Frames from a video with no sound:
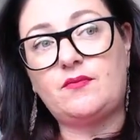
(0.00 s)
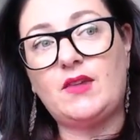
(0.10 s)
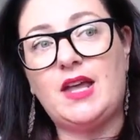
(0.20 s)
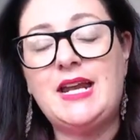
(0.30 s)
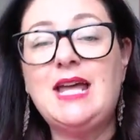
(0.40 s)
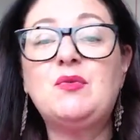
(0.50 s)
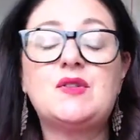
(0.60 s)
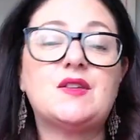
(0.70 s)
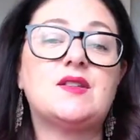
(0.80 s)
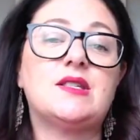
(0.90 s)
it enables
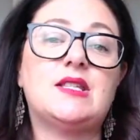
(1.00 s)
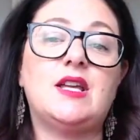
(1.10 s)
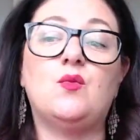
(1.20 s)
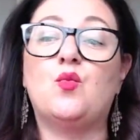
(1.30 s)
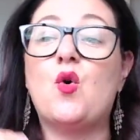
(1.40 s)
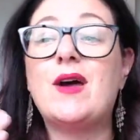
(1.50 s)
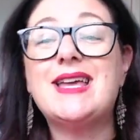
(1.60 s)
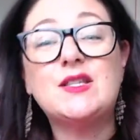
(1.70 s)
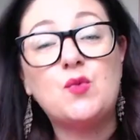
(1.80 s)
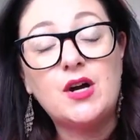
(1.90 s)
us to see what
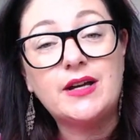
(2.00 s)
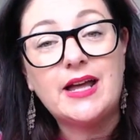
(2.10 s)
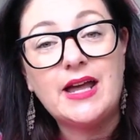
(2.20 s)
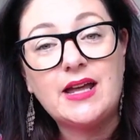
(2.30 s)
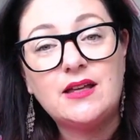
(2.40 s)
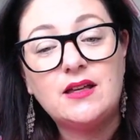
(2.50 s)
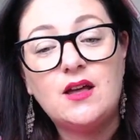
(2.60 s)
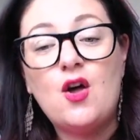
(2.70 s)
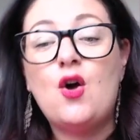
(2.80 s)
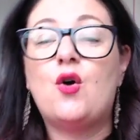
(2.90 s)
is working,
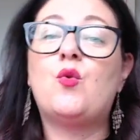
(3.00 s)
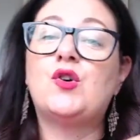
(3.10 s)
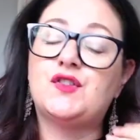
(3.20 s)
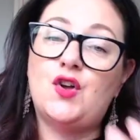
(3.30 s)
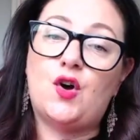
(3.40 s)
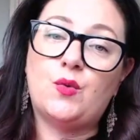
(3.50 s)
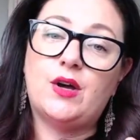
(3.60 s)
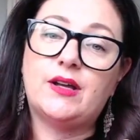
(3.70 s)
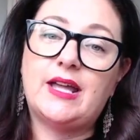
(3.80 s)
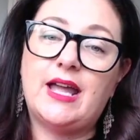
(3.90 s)
what's not
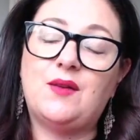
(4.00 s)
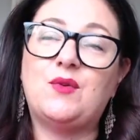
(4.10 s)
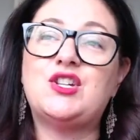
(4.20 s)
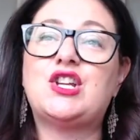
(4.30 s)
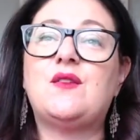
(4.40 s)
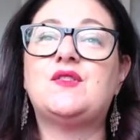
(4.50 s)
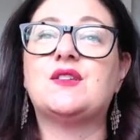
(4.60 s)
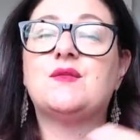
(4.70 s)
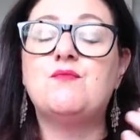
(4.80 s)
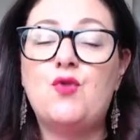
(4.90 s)
working, which gives
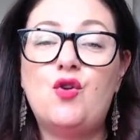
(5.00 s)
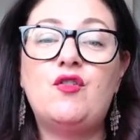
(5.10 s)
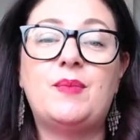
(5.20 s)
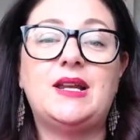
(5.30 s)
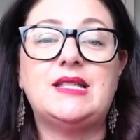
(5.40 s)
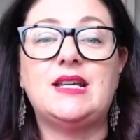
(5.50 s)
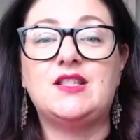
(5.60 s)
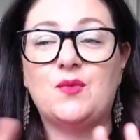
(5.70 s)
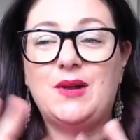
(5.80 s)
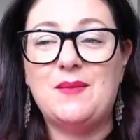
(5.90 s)
us more ability
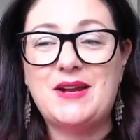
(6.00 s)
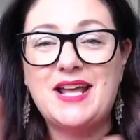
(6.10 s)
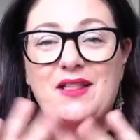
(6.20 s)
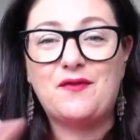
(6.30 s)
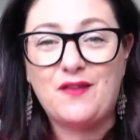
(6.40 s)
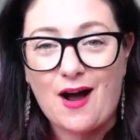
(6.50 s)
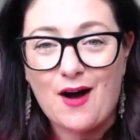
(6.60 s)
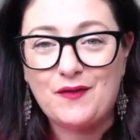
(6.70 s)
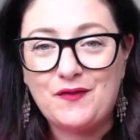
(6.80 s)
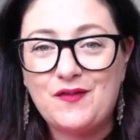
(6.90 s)
to eliminate the
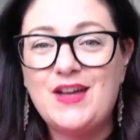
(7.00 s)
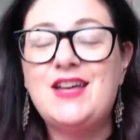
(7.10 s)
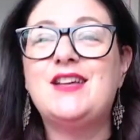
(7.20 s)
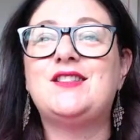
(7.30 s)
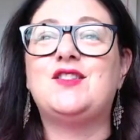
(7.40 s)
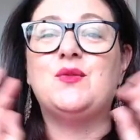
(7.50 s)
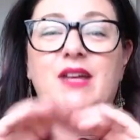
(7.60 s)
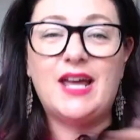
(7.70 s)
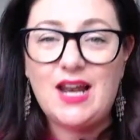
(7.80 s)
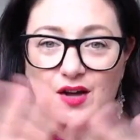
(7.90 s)
fluff, to
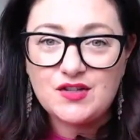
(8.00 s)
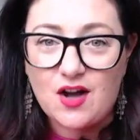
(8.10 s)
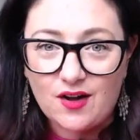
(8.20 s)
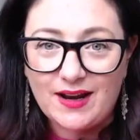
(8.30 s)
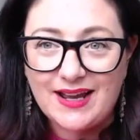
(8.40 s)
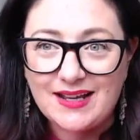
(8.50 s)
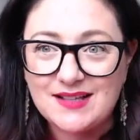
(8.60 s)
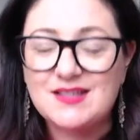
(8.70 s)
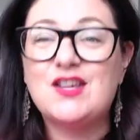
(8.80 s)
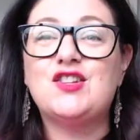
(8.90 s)
kill our
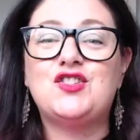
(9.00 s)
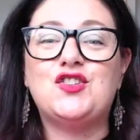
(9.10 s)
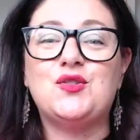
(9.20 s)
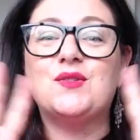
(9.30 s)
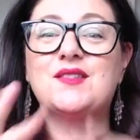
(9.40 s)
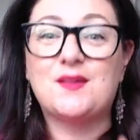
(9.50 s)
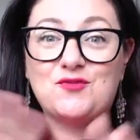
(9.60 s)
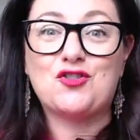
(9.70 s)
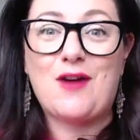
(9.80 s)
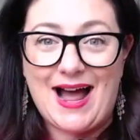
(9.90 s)
darlings, to
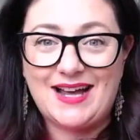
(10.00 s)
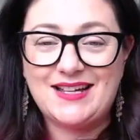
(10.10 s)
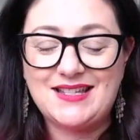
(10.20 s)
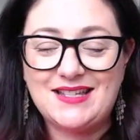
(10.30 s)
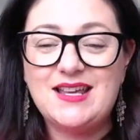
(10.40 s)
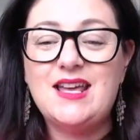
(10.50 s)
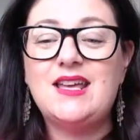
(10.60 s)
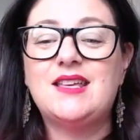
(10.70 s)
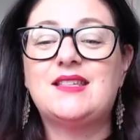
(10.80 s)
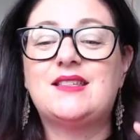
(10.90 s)
subtract.
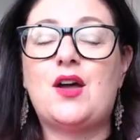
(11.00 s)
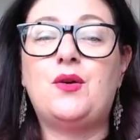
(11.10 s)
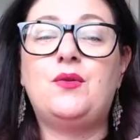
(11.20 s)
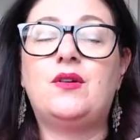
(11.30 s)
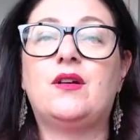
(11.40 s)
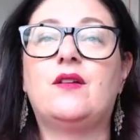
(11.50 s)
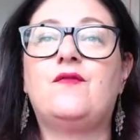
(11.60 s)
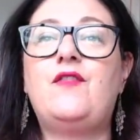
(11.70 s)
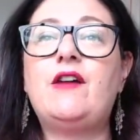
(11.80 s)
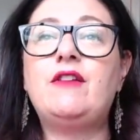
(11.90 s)
So
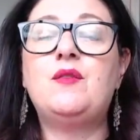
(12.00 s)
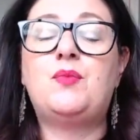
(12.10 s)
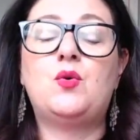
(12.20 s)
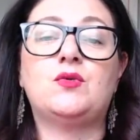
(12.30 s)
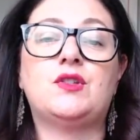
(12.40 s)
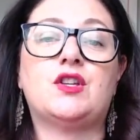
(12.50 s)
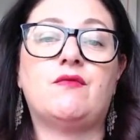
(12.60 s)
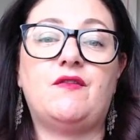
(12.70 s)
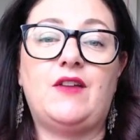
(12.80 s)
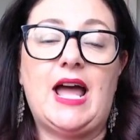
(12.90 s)
very important to
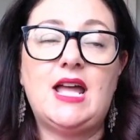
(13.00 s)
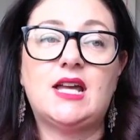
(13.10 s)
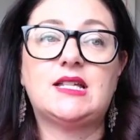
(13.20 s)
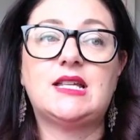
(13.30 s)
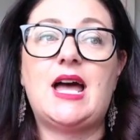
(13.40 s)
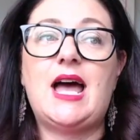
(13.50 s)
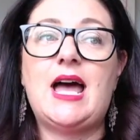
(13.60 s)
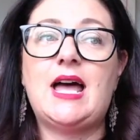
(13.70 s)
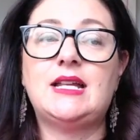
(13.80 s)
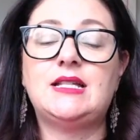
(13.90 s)
reflect.
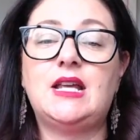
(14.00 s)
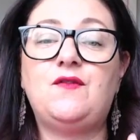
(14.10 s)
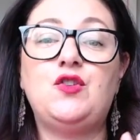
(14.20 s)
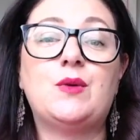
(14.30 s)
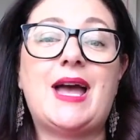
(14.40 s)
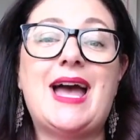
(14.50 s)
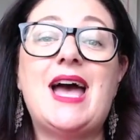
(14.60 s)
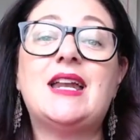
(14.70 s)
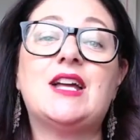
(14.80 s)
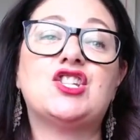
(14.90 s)
And if you
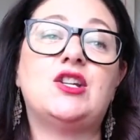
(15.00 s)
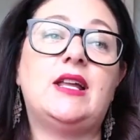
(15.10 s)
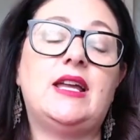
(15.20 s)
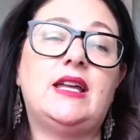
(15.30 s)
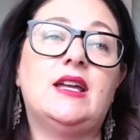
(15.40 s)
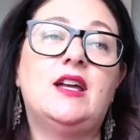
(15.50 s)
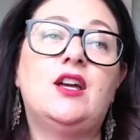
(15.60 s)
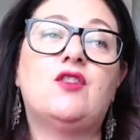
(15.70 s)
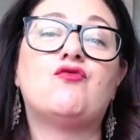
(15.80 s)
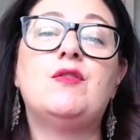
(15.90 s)
can actually
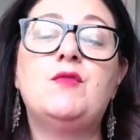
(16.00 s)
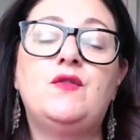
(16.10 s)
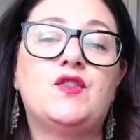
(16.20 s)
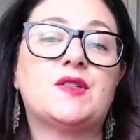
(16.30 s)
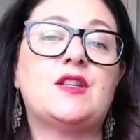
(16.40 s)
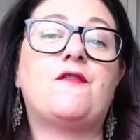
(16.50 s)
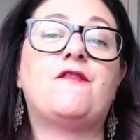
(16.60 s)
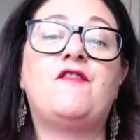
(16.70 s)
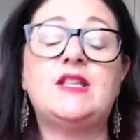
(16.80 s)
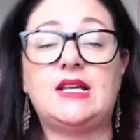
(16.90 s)
remove yourself
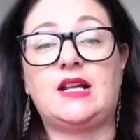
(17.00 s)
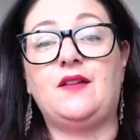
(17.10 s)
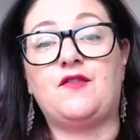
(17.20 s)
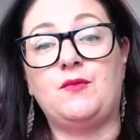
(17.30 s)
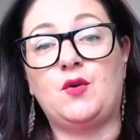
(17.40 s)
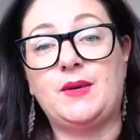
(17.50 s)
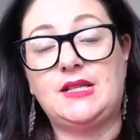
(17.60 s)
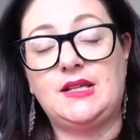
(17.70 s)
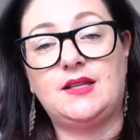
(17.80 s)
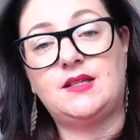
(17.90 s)
physically from your
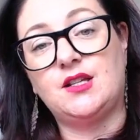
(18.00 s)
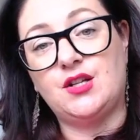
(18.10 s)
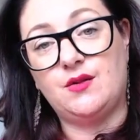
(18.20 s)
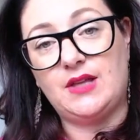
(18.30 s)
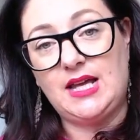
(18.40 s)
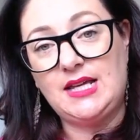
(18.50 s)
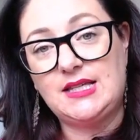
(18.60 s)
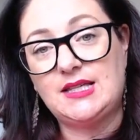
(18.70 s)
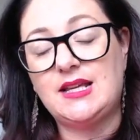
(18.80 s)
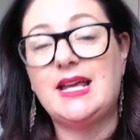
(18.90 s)
business to do
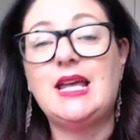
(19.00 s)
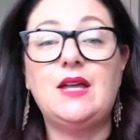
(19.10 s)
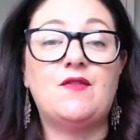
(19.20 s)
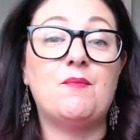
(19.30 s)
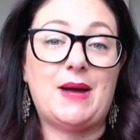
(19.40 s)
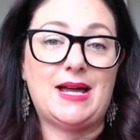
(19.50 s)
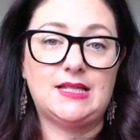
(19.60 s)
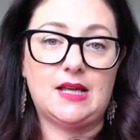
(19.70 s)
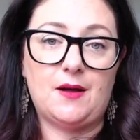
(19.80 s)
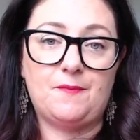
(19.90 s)
this, even
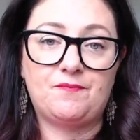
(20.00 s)
better.